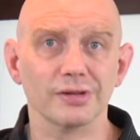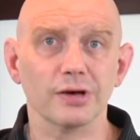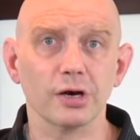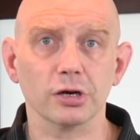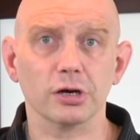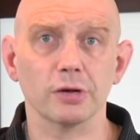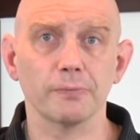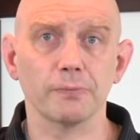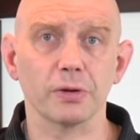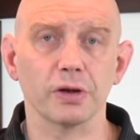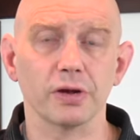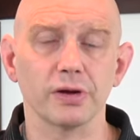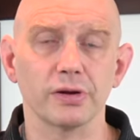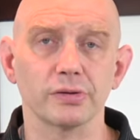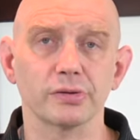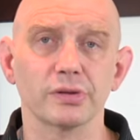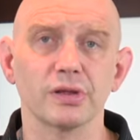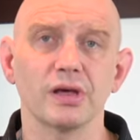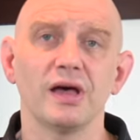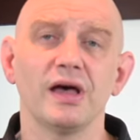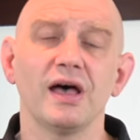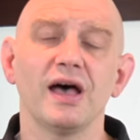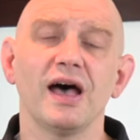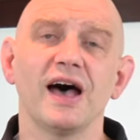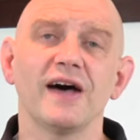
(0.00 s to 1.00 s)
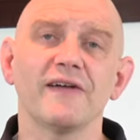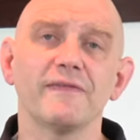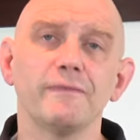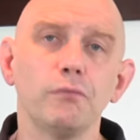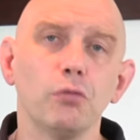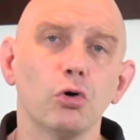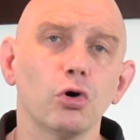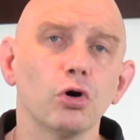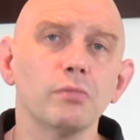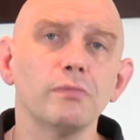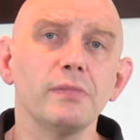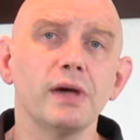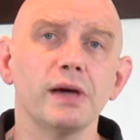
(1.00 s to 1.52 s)
soccer players have
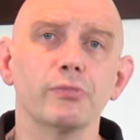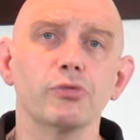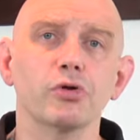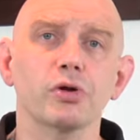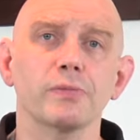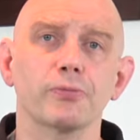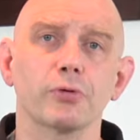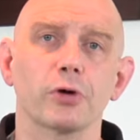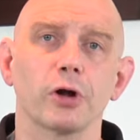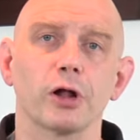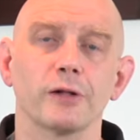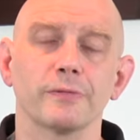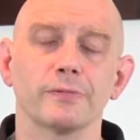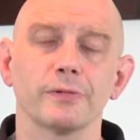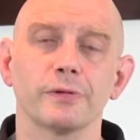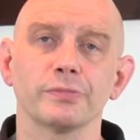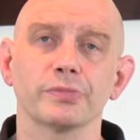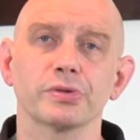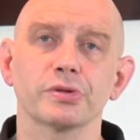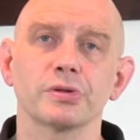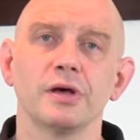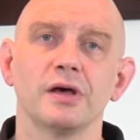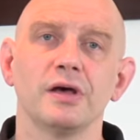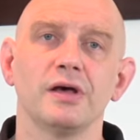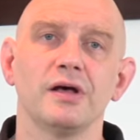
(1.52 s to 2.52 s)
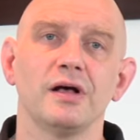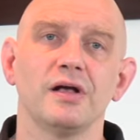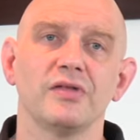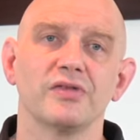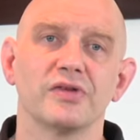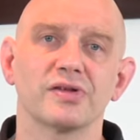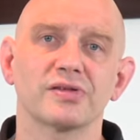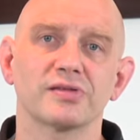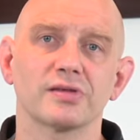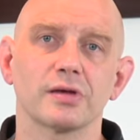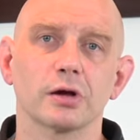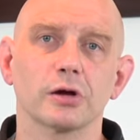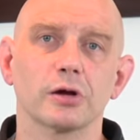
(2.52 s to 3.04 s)
more memory problems than
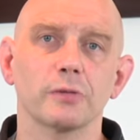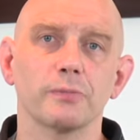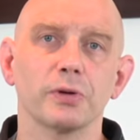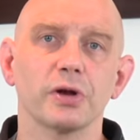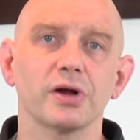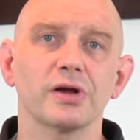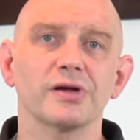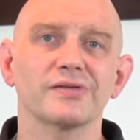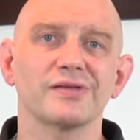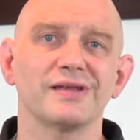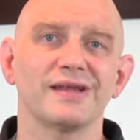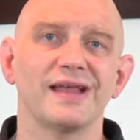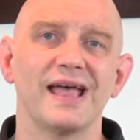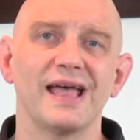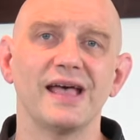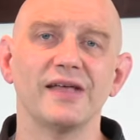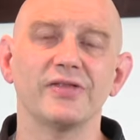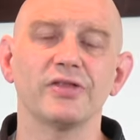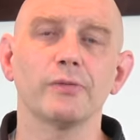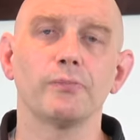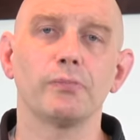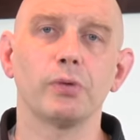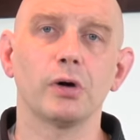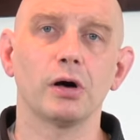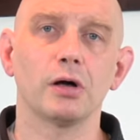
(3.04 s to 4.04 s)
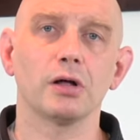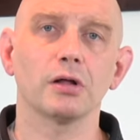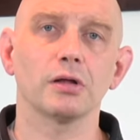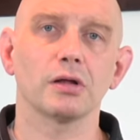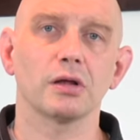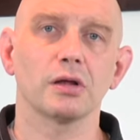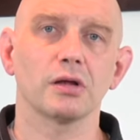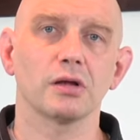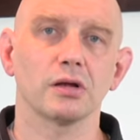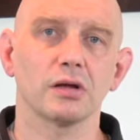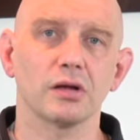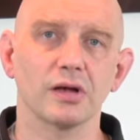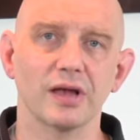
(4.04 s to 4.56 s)
soccer players that head the
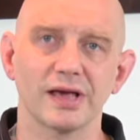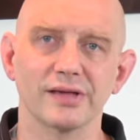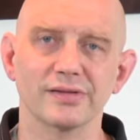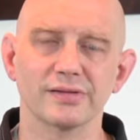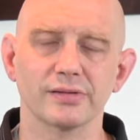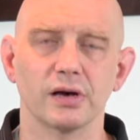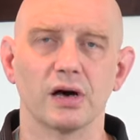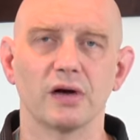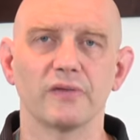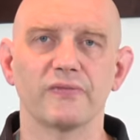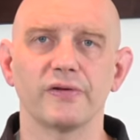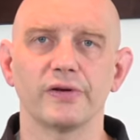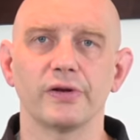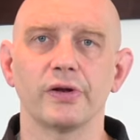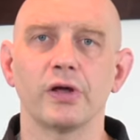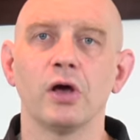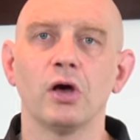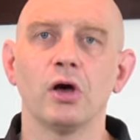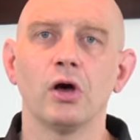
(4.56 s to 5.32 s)
ball less often.